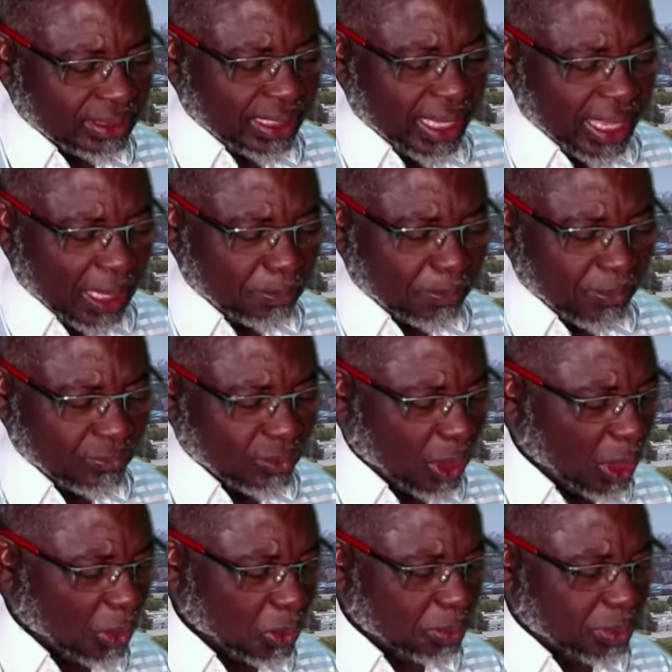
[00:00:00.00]
The help of
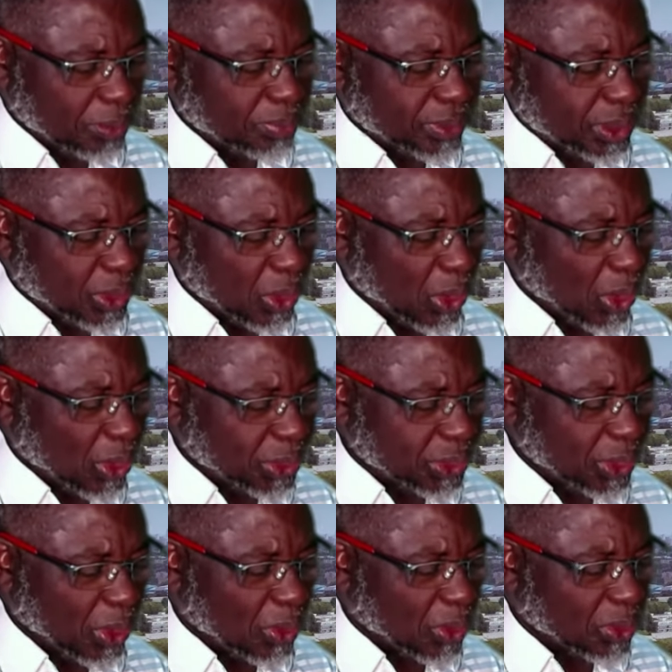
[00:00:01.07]
God will be beyond
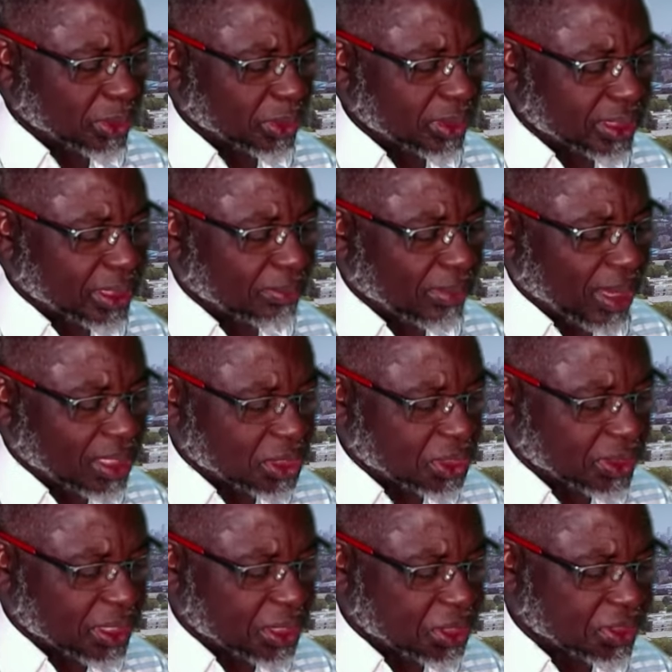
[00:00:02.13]
your own
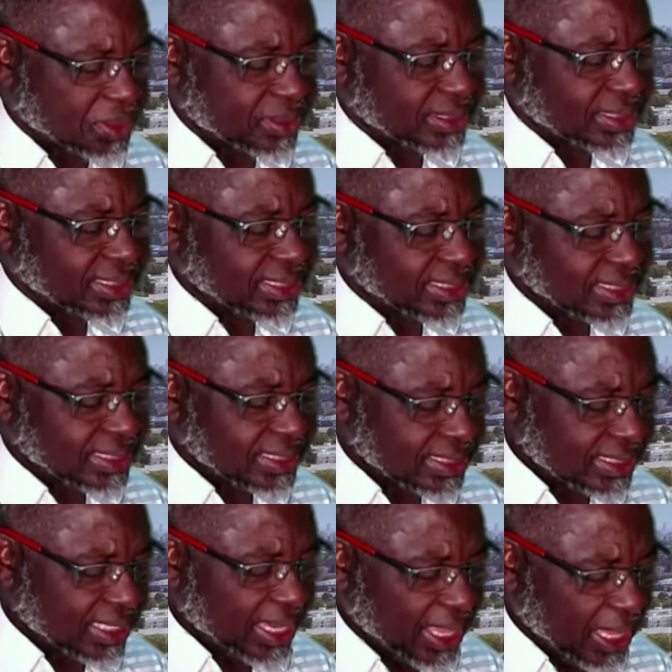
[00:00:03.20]
imagination.
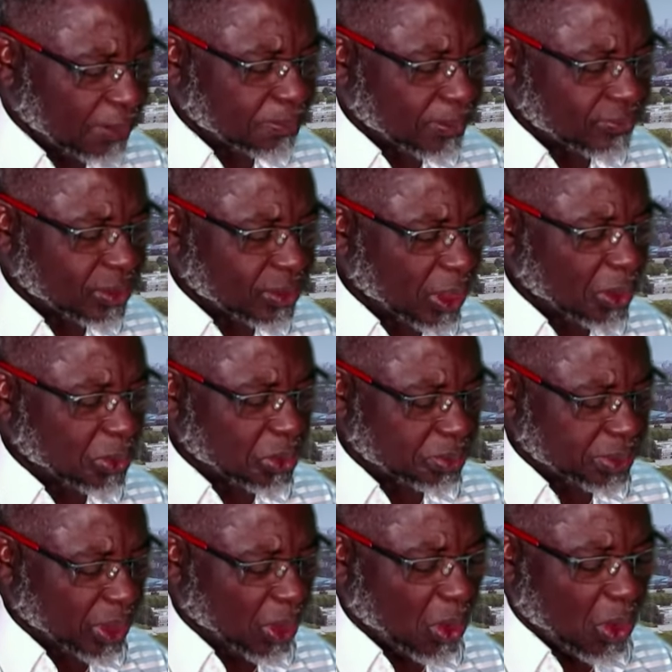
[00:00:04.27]
The help of God will
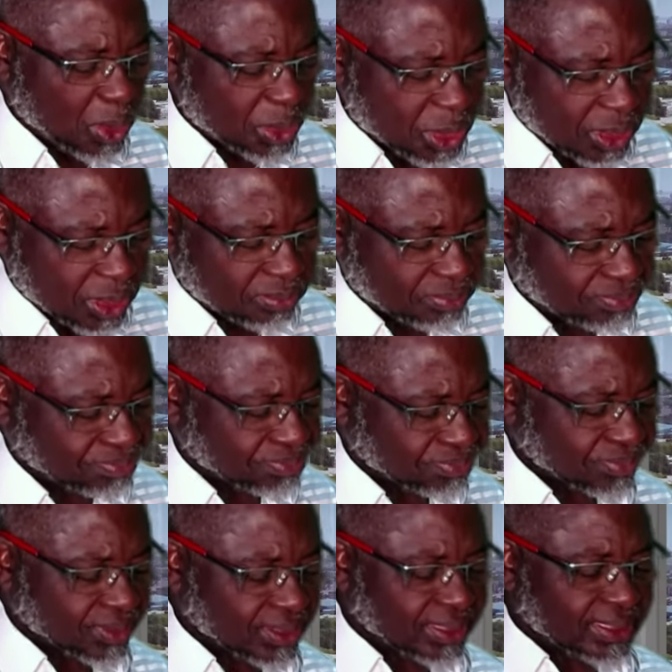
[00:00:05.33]
be awesome.
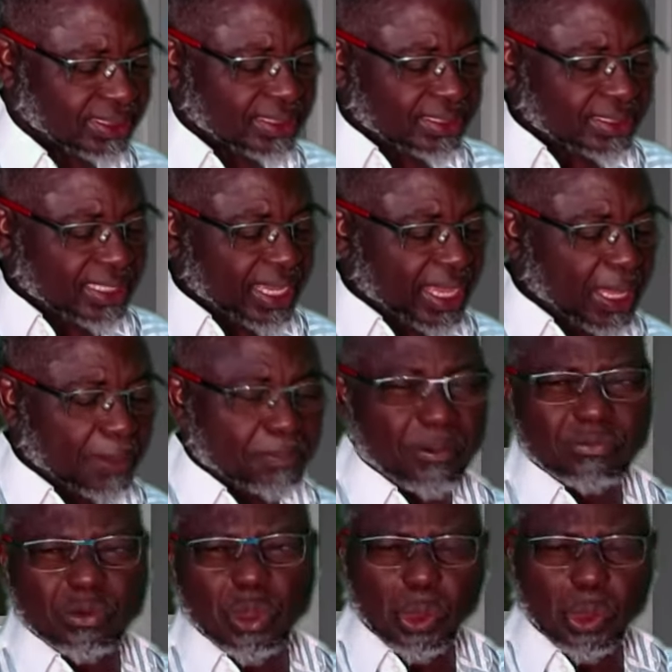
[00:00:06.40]
The help of